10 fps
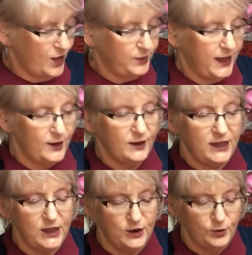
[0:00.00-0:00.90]
Okay,
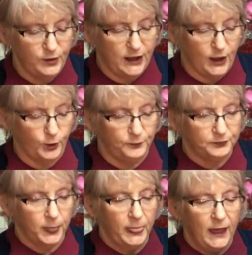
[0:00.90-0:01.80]
here we go.
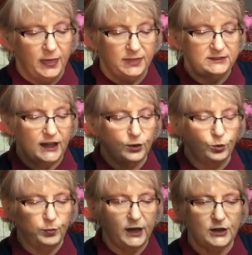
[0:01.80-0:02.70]
The
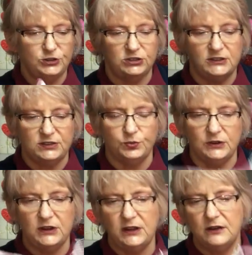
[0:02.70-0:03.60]
Deco Mesh, this
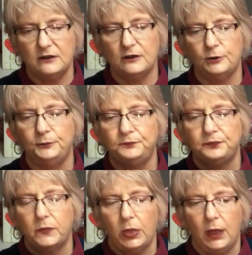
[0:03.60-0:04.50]
one here,
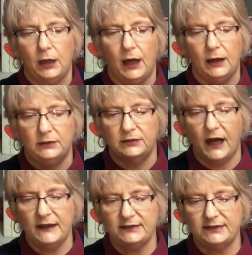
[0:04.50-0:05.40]

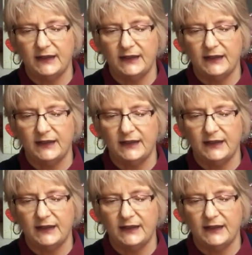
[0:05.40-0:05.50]
nice